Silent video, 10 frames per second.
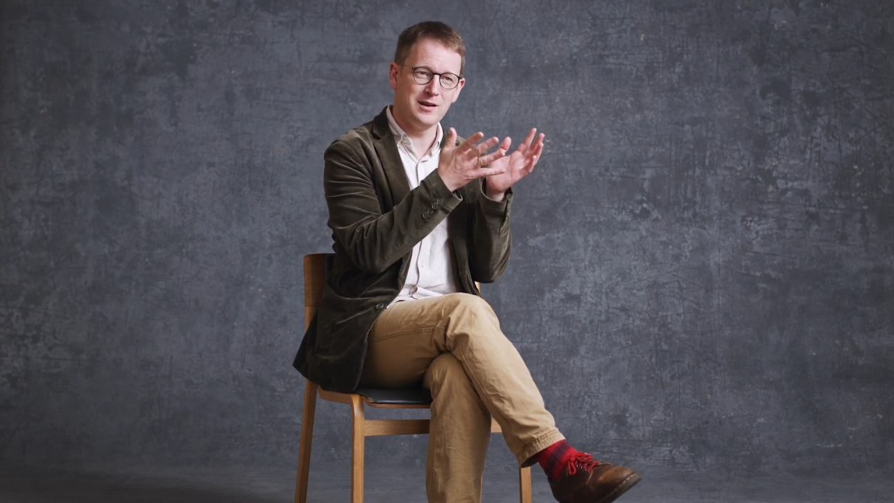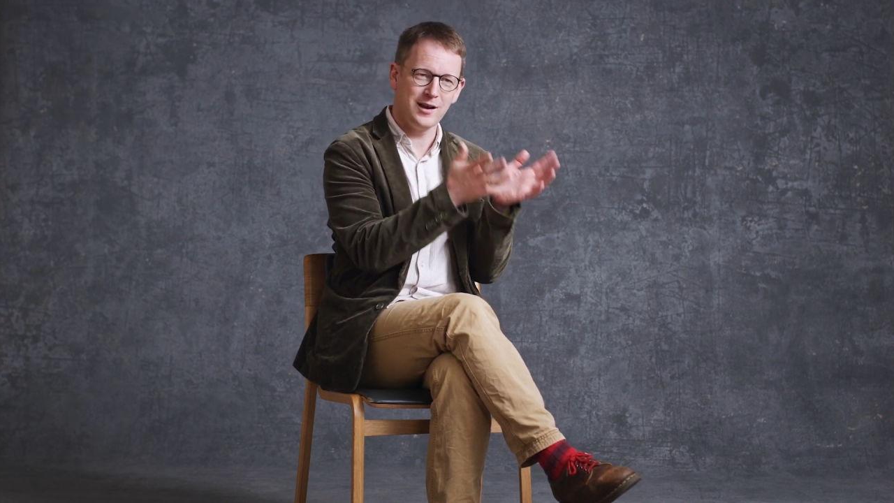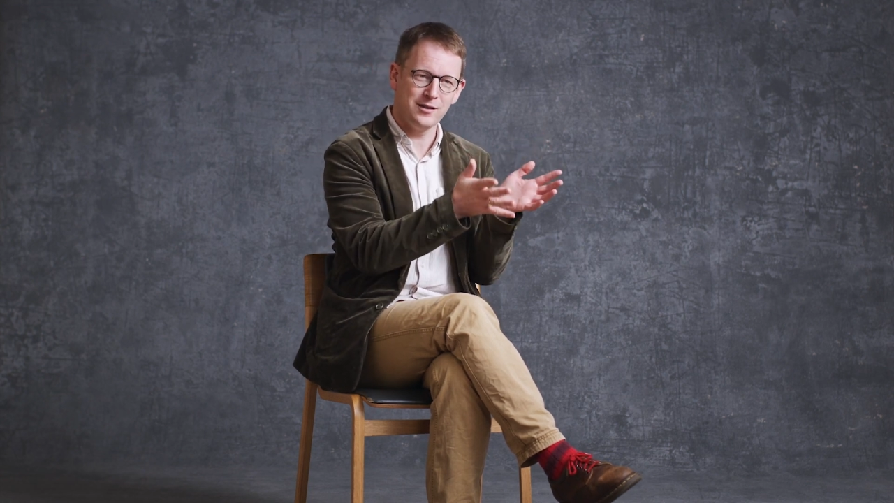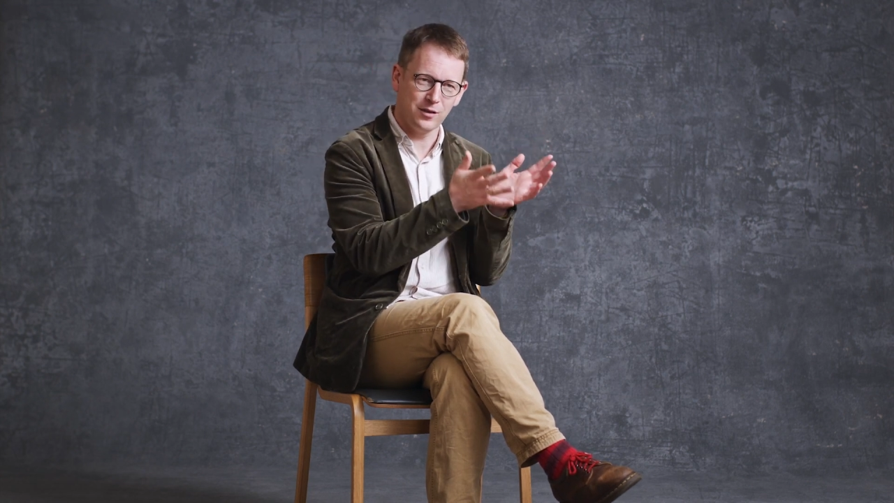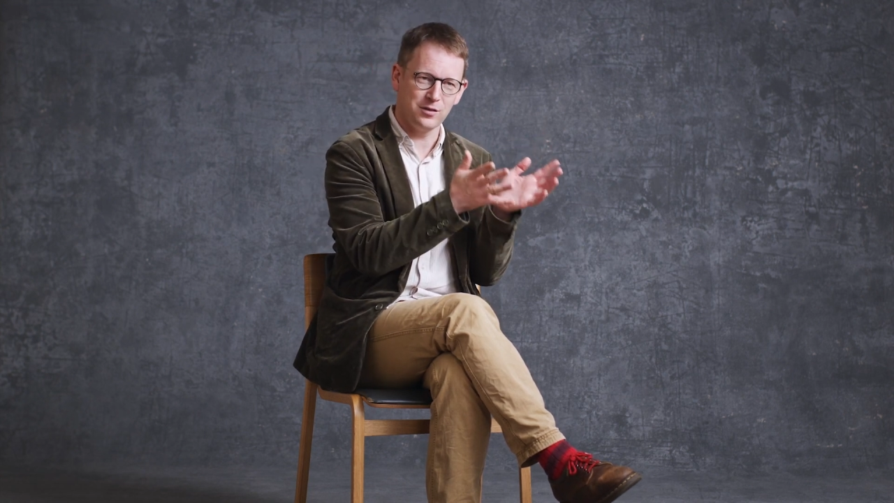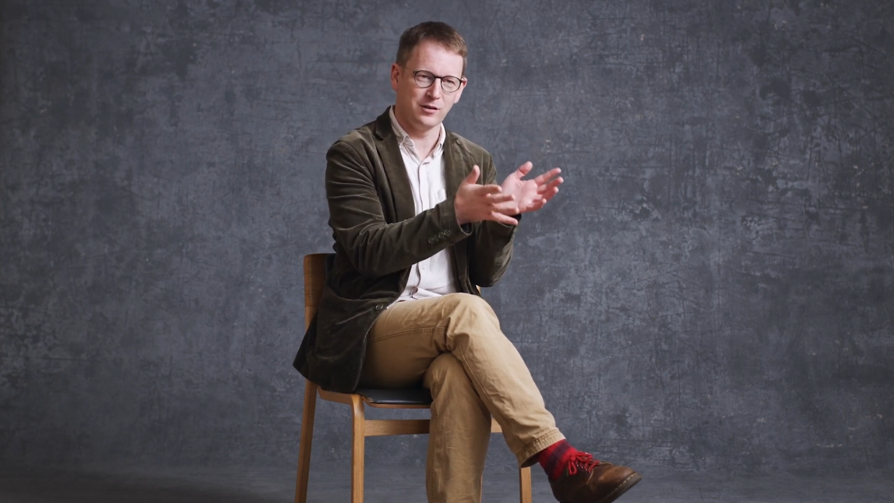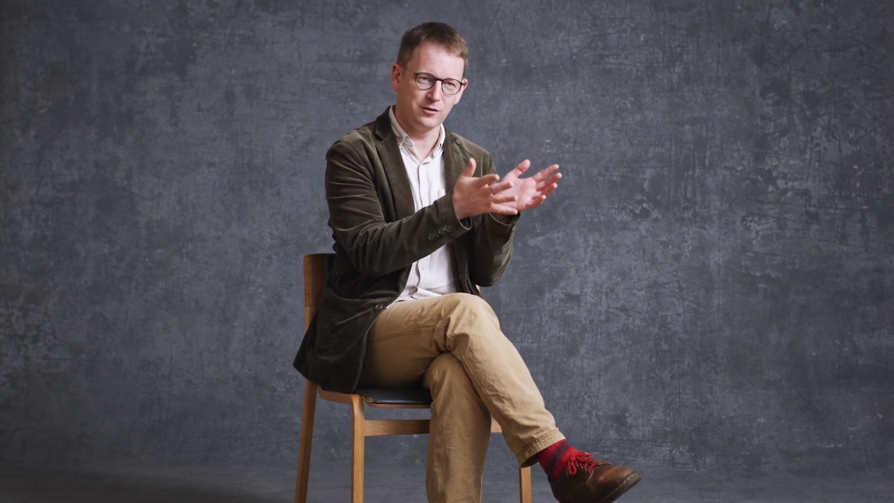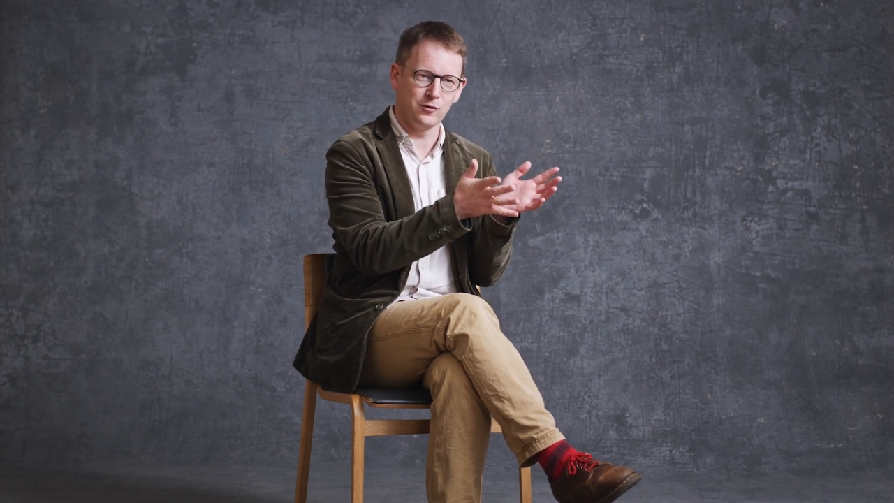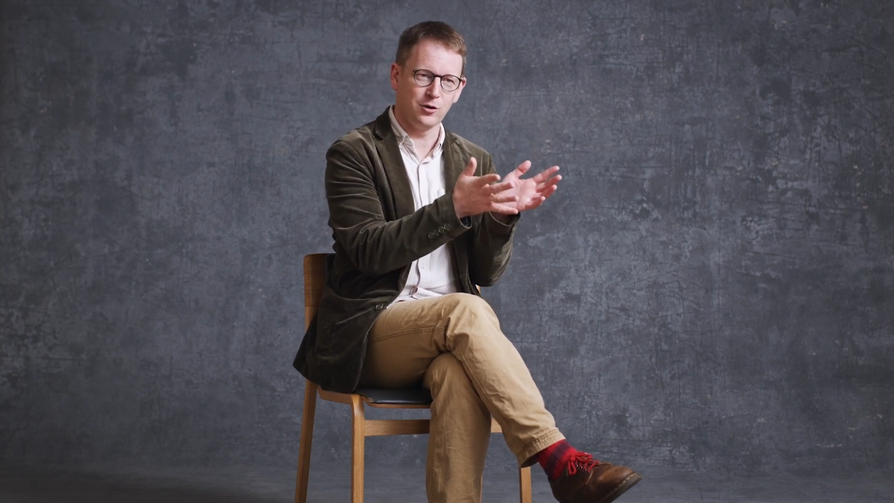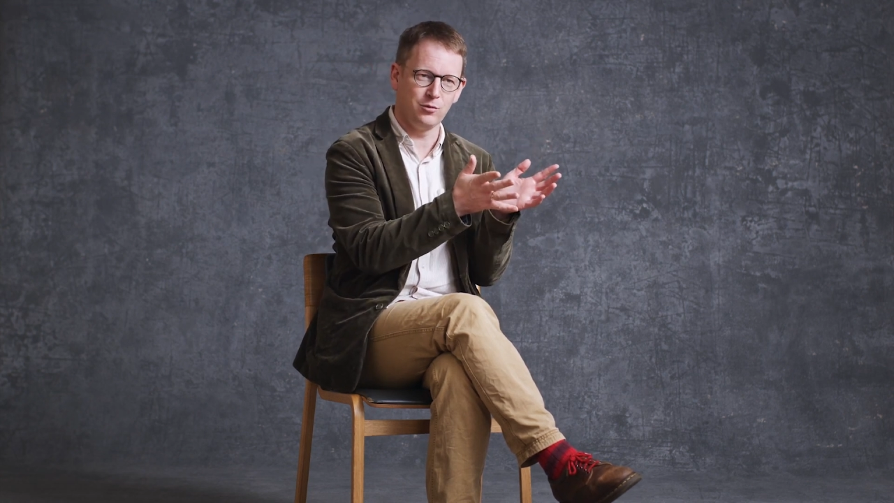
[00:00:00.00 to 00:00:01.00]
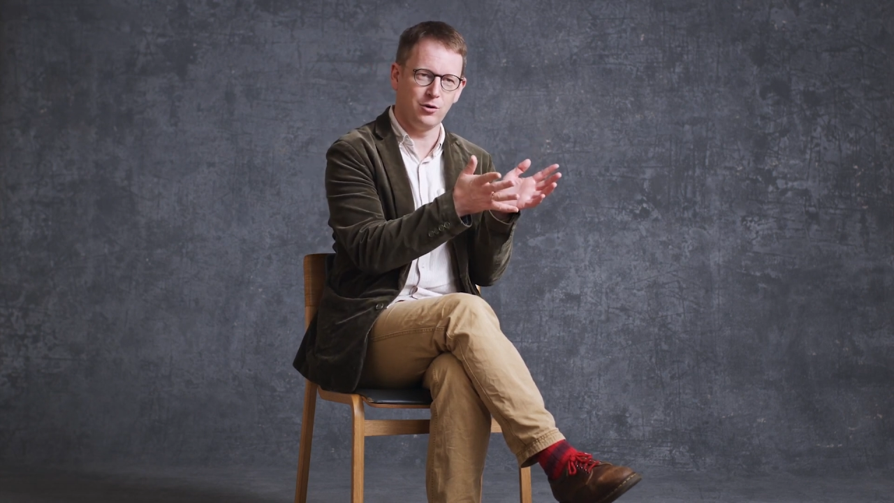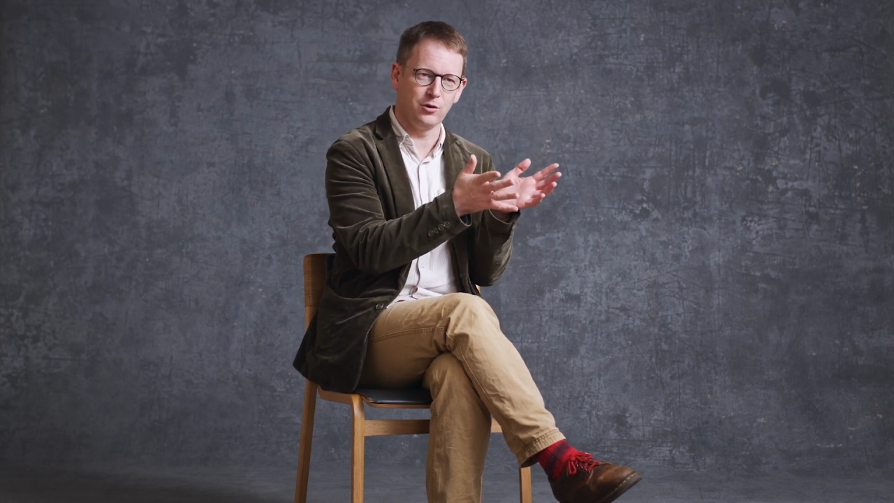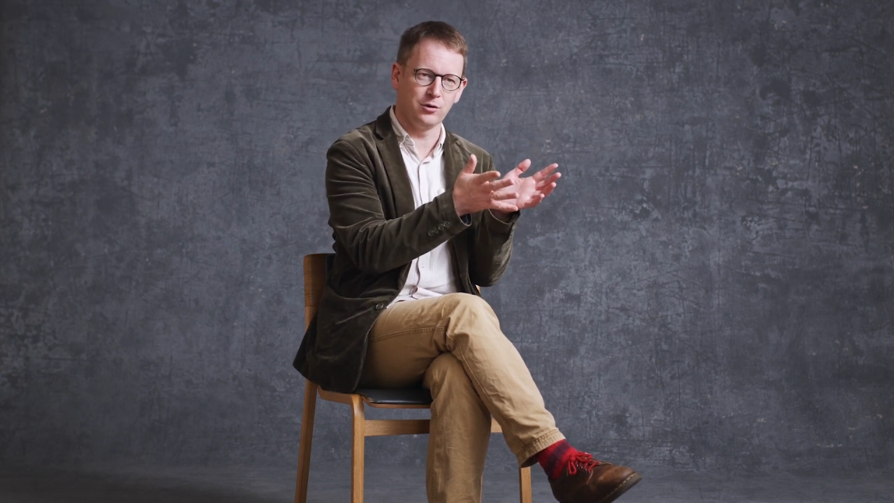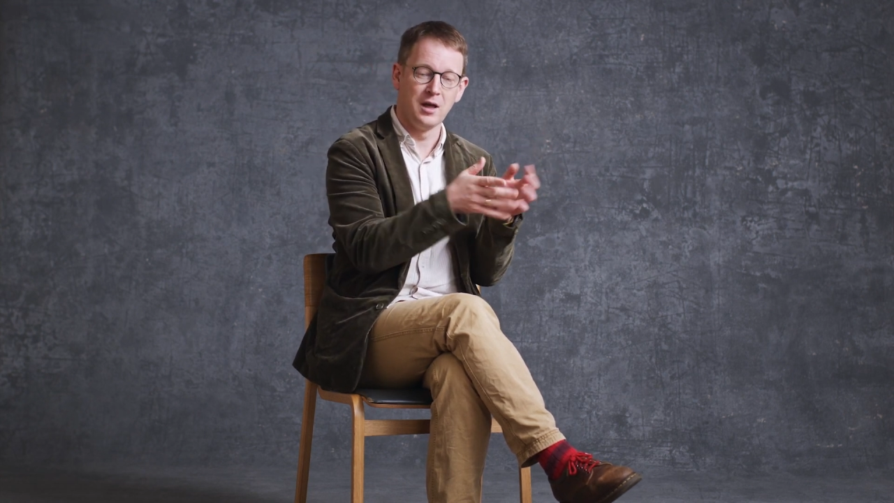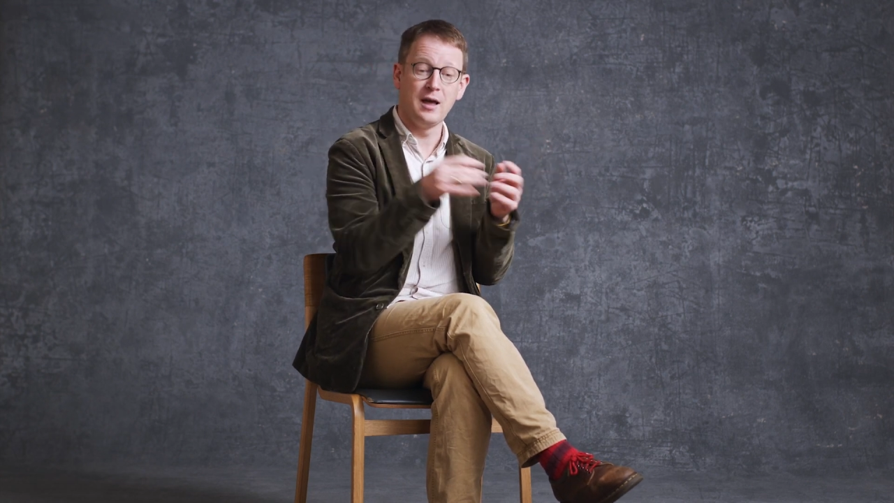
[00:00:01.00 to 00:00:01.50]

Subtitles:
know that things have gone wrong.